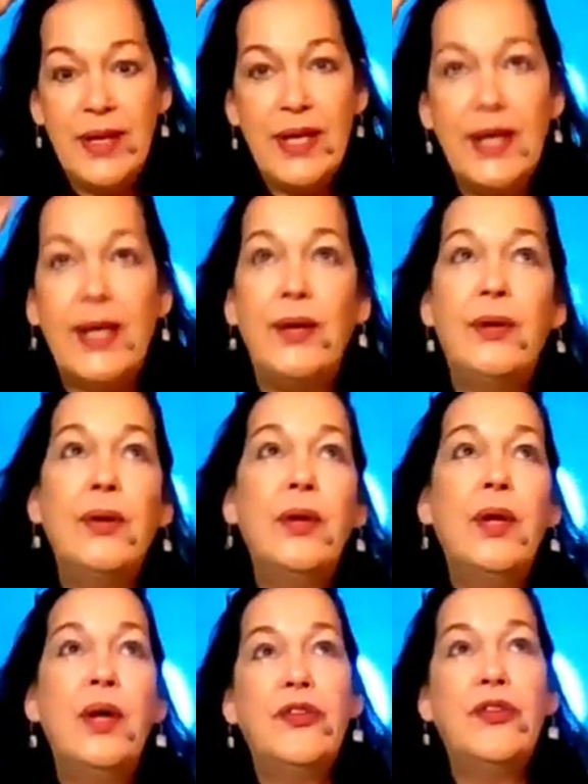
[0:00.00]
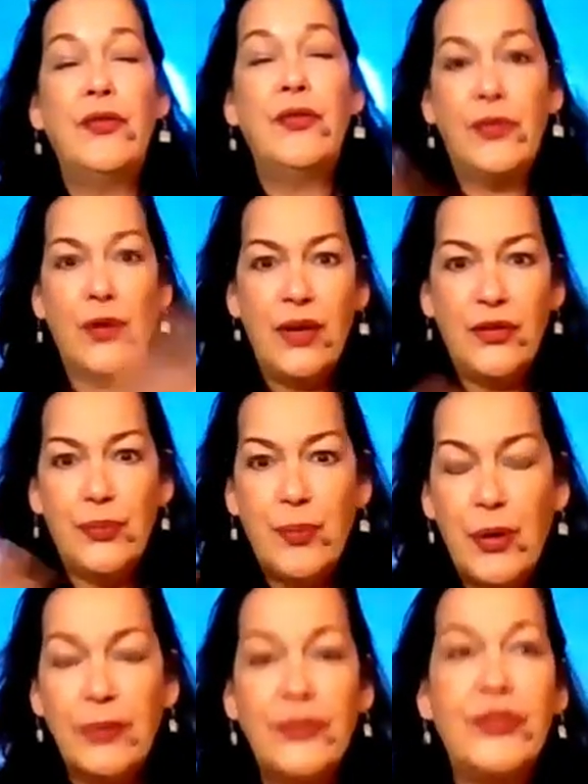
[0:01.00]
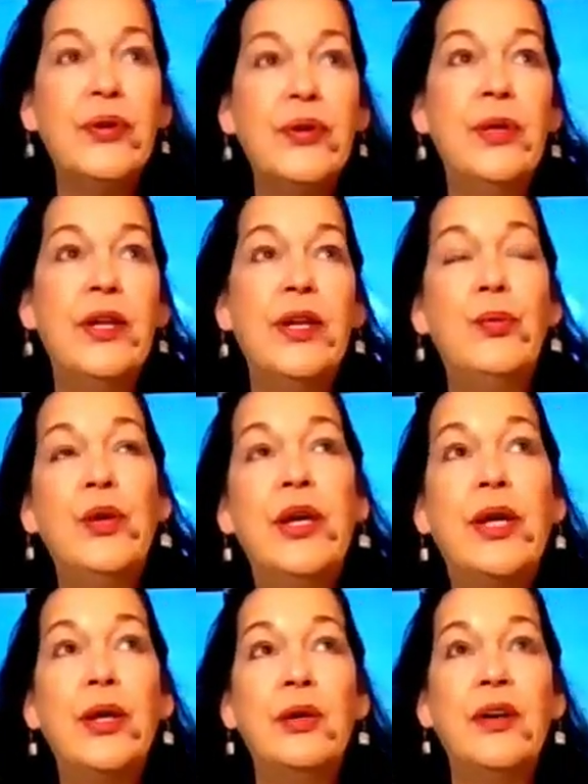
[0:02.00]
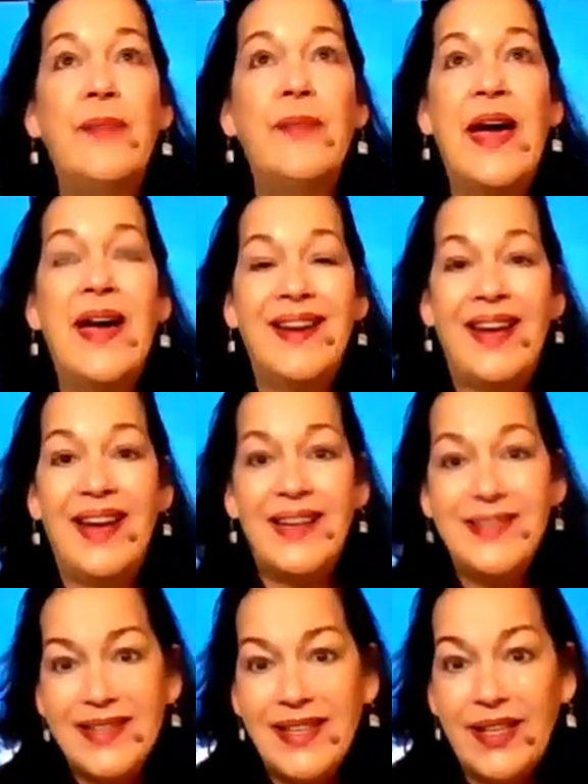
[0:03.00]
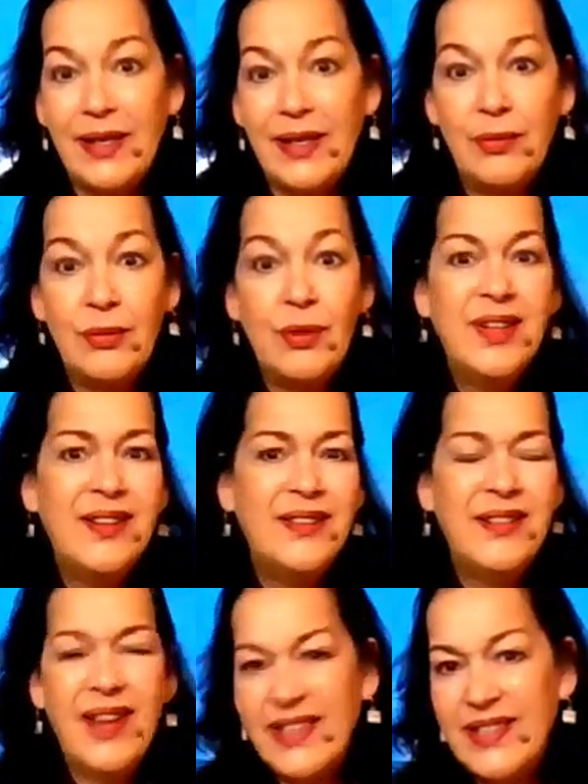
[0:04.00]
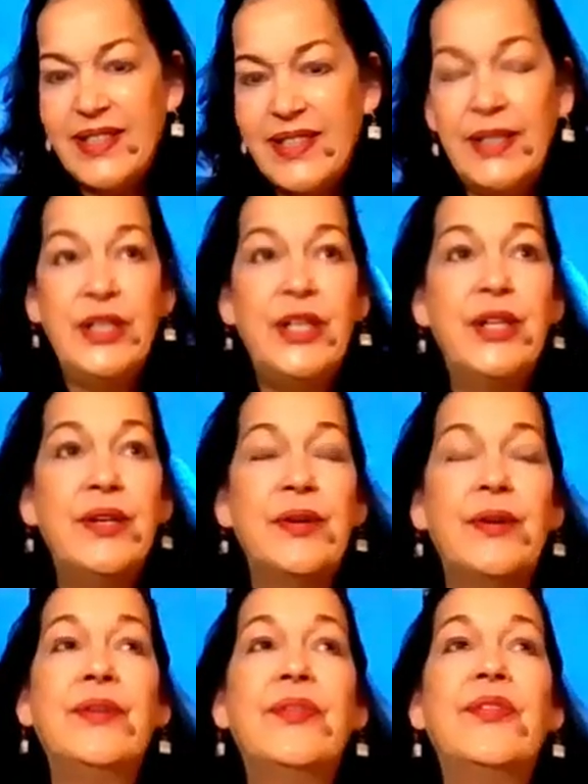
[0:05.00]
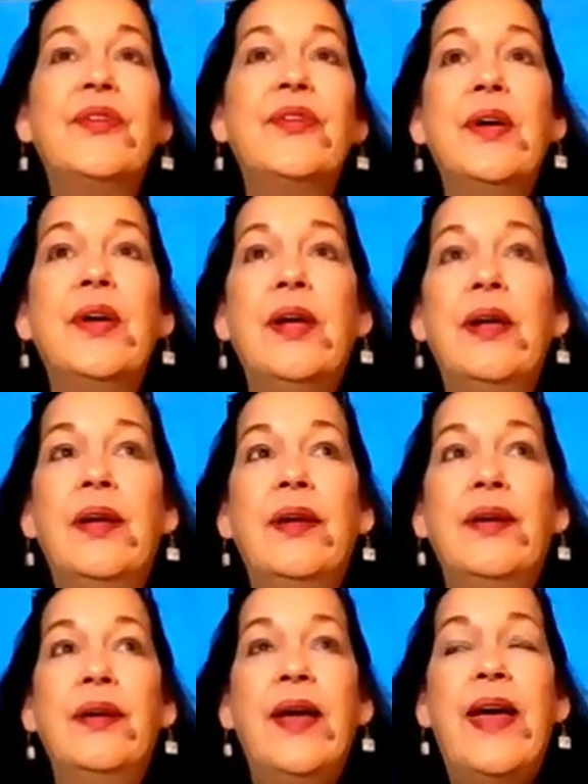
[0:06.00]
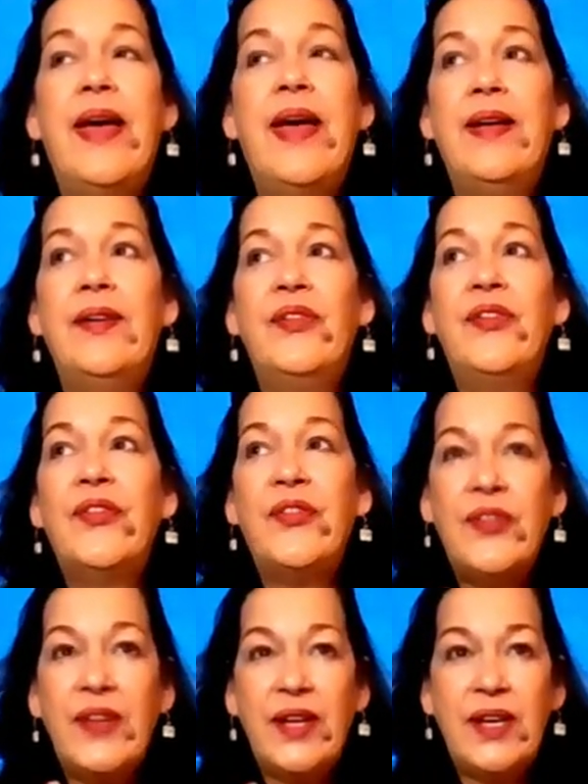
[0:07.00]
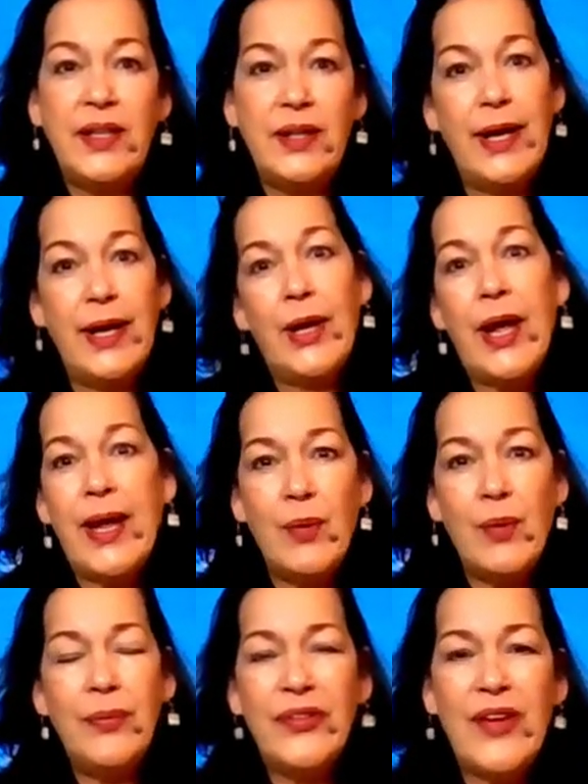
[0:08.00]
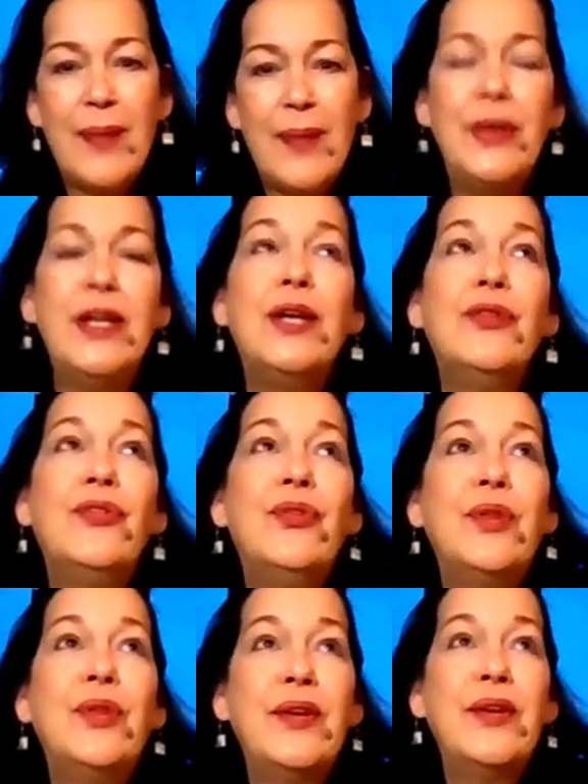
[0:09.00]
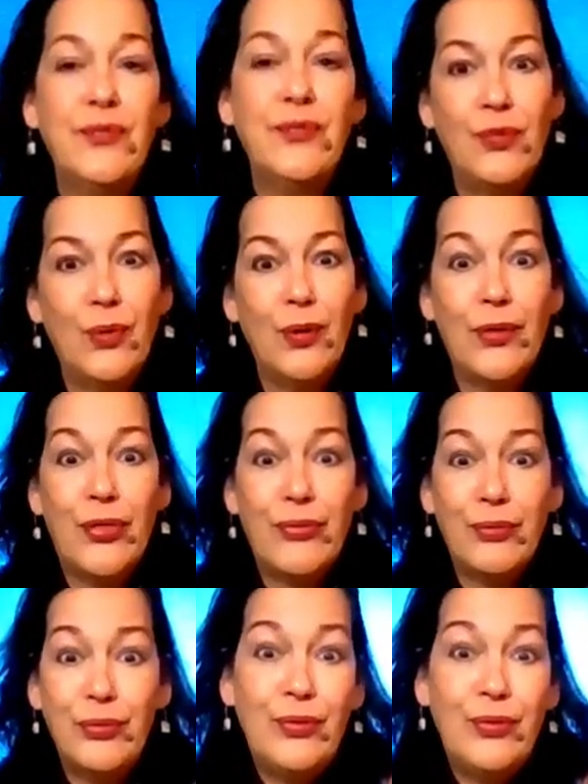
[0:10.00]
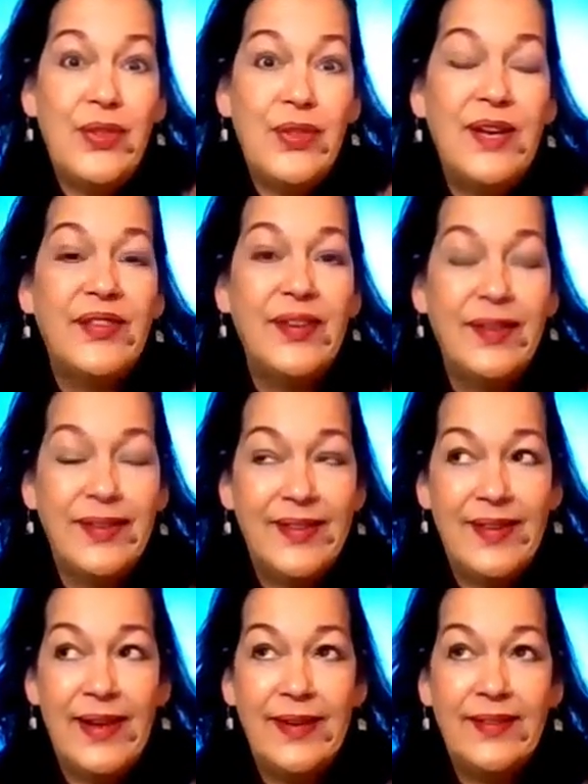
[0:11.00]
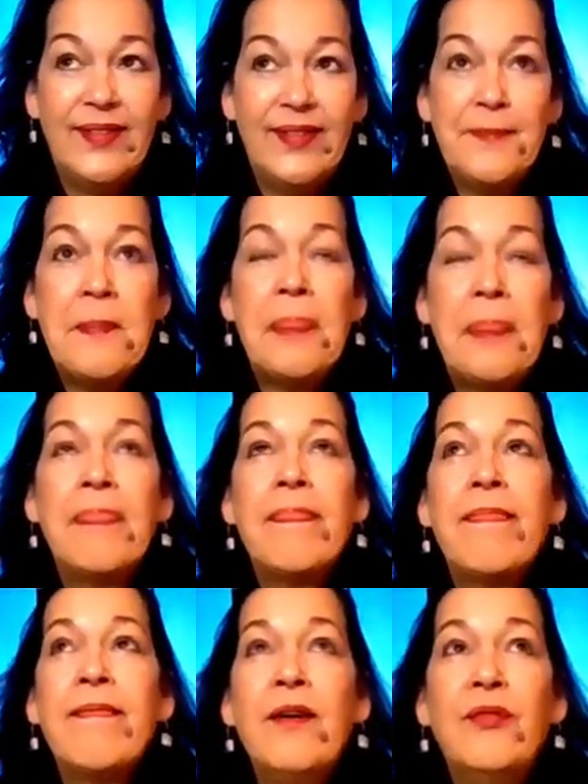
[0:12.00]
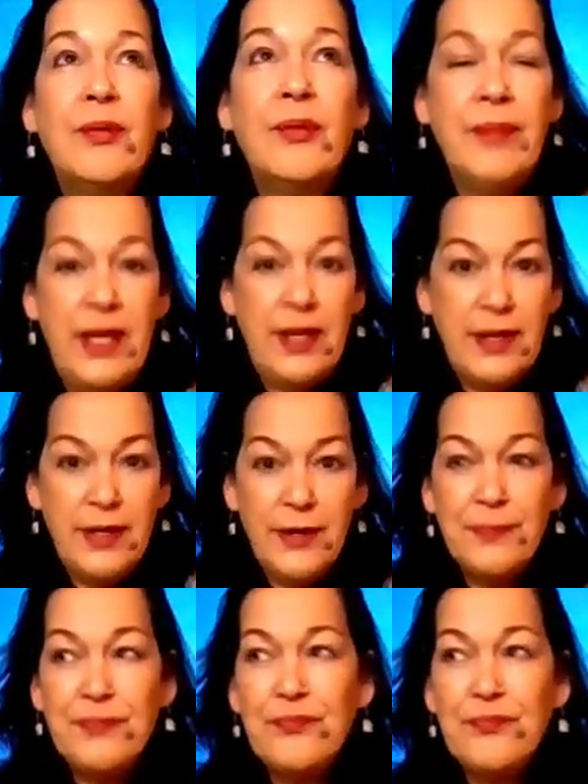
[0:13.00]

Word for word: me, so for us personally, we can look back 18, 19 years and see like, hey, what was happening in 2004 through 2006? For me,